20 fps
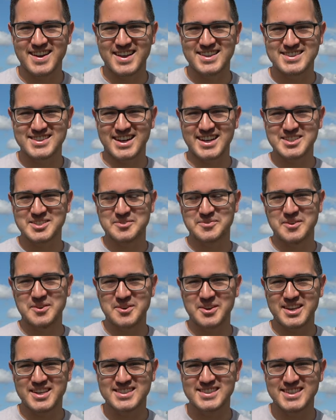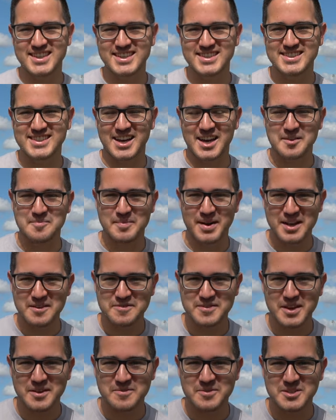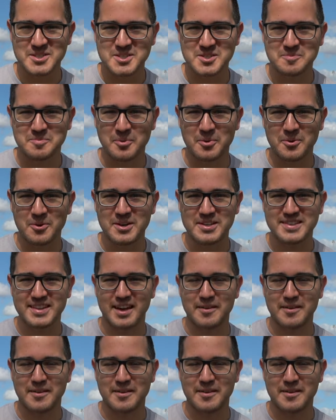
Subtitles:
and today's focus is on my favorite sport.